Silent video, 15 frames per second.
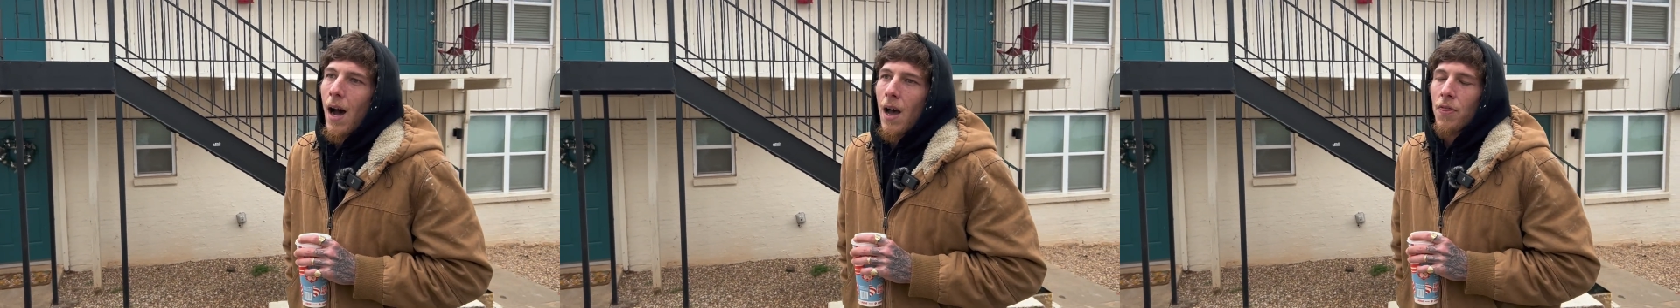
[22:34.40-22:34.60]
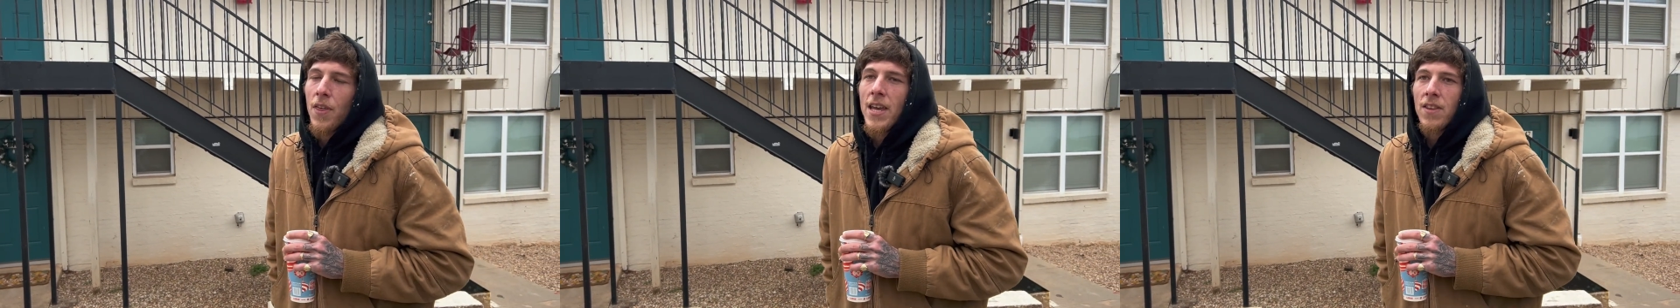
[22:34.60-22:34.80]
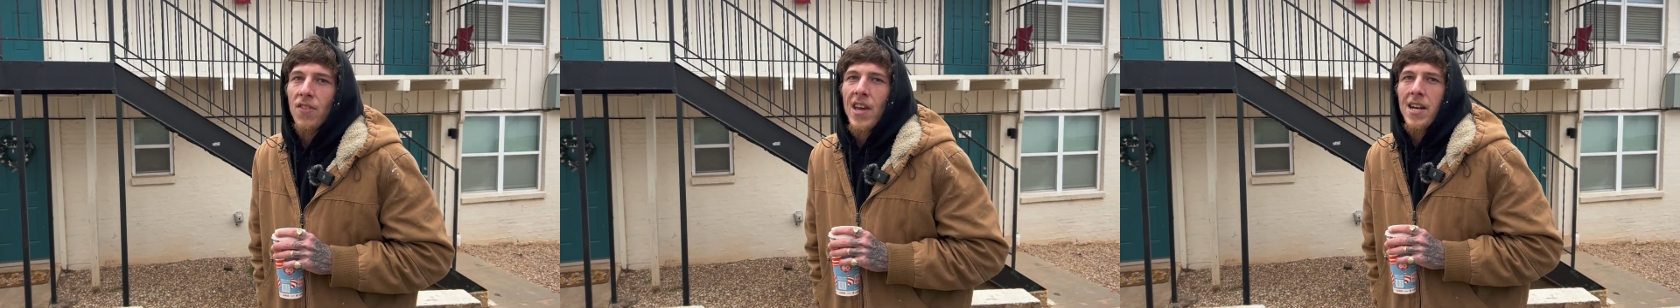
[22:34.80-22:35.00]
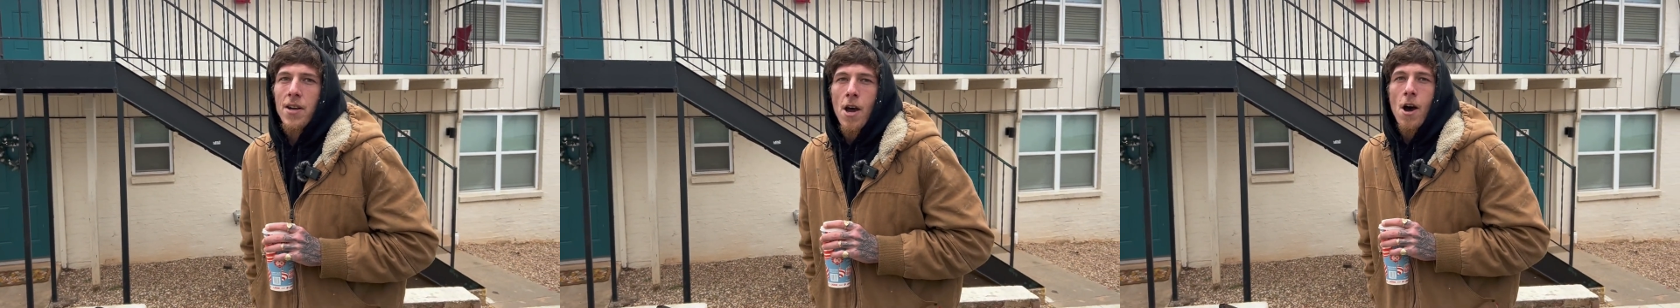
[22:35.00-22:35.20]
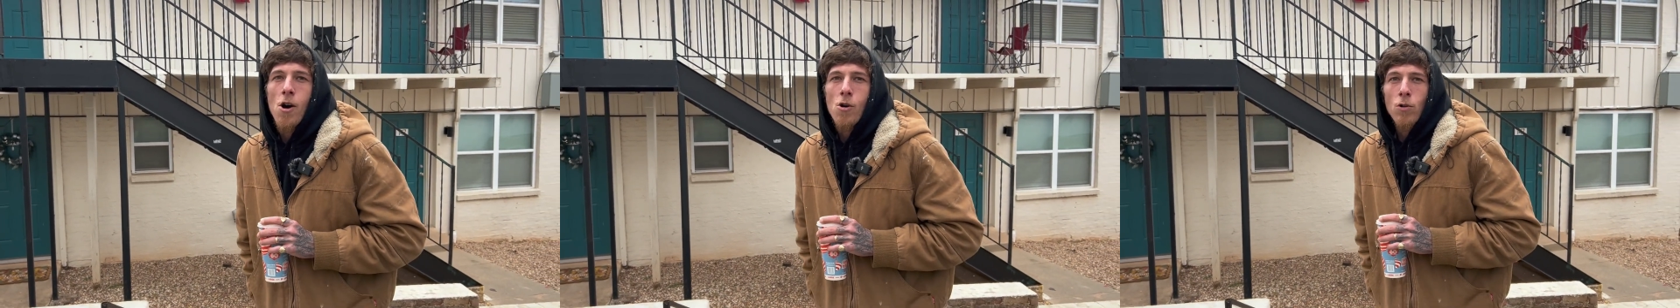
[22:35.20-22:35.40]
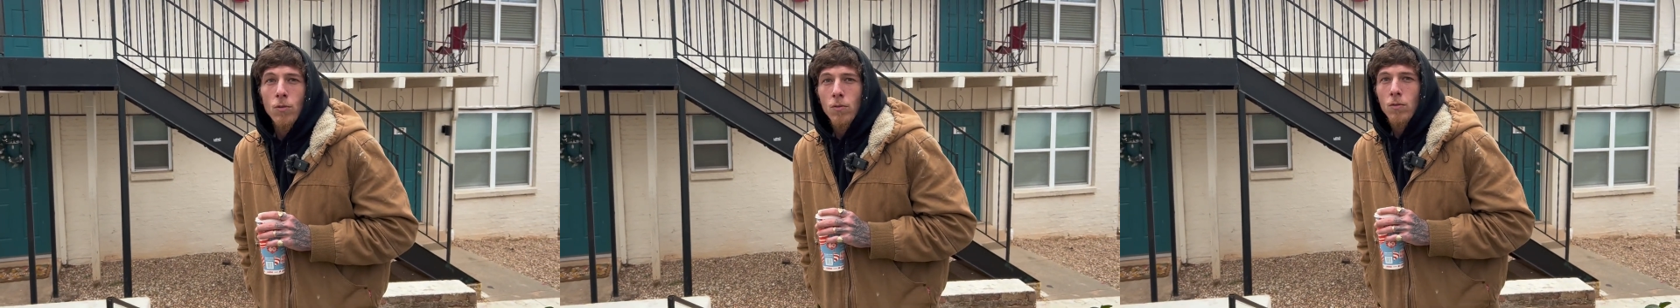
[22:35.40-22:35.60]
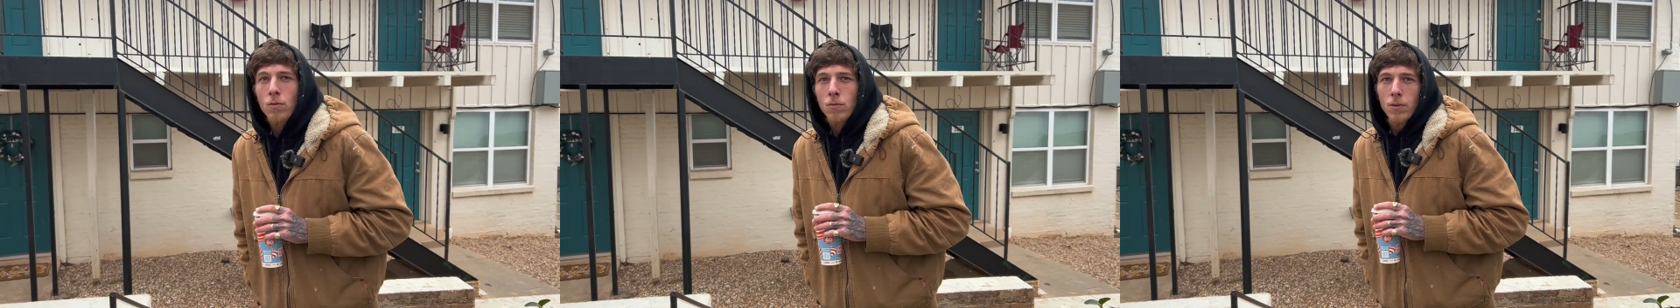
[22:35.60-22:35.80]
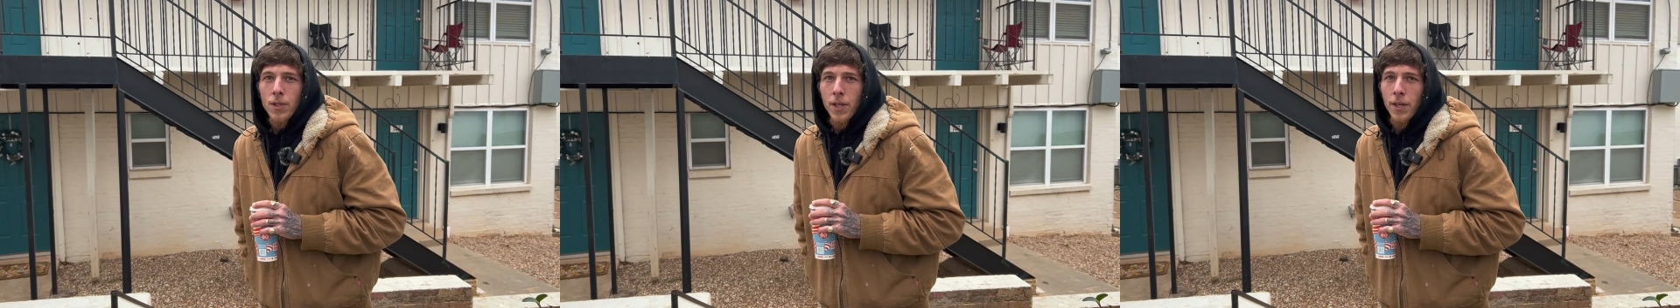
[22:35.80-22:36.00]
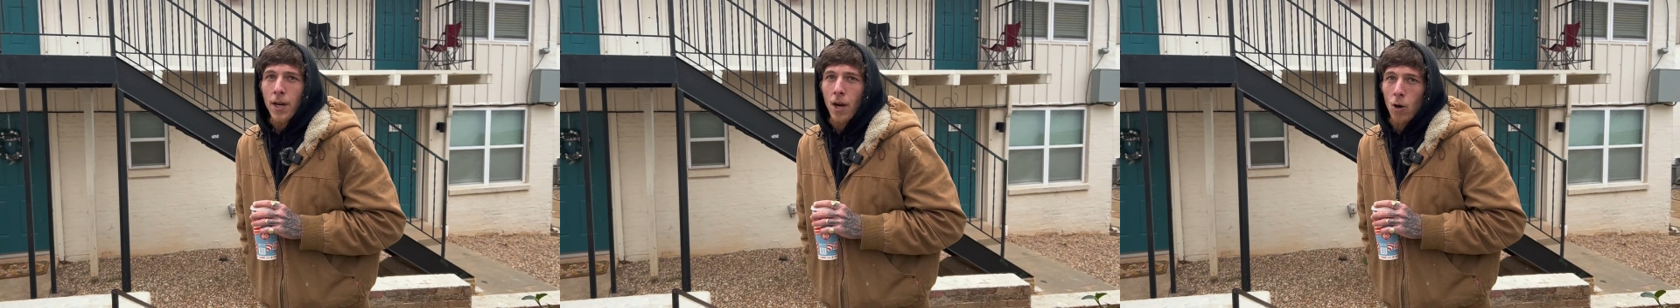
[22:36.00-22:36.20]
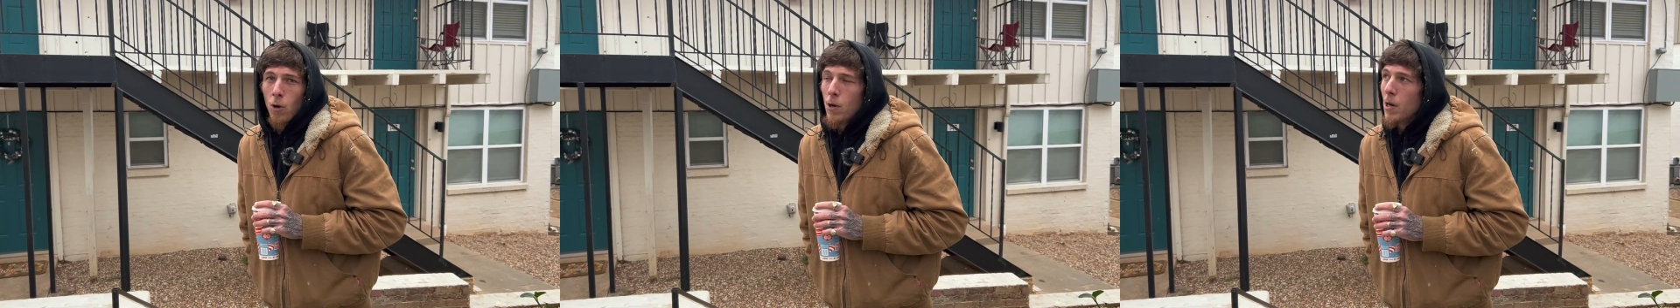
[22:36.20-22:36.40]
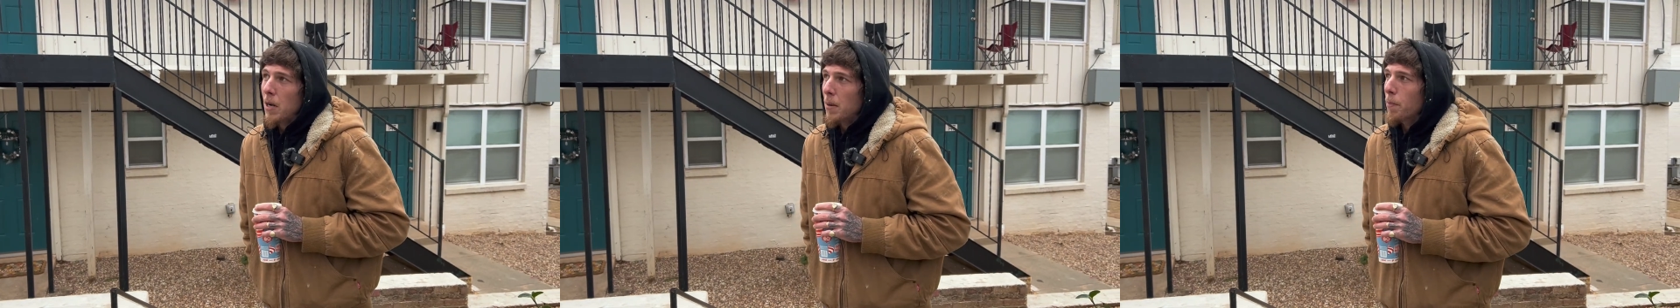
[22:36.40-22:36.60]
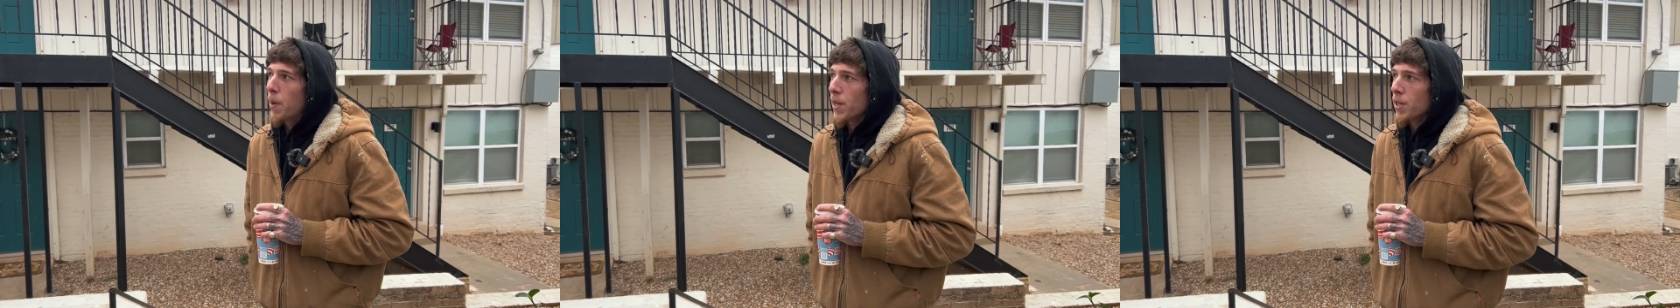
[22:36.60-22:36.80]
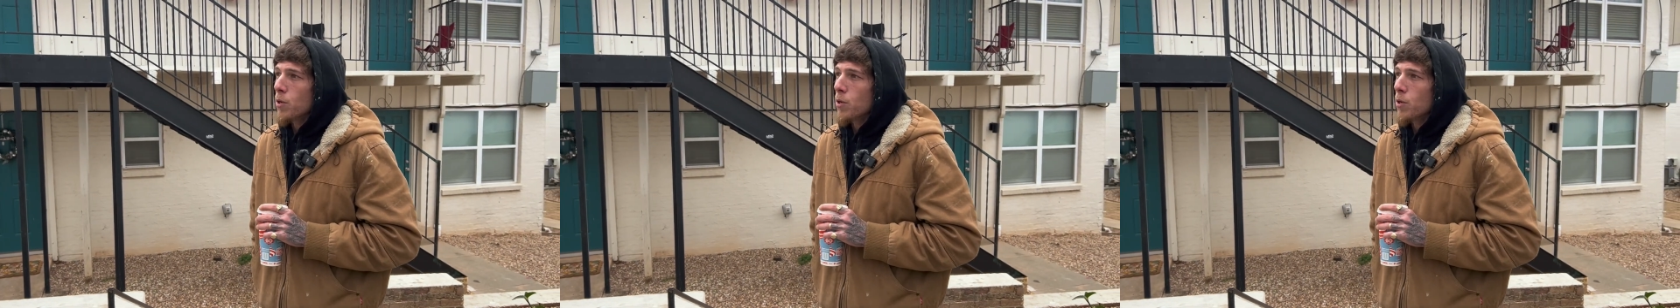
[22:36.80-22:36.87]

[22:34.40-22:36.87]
I think they know, but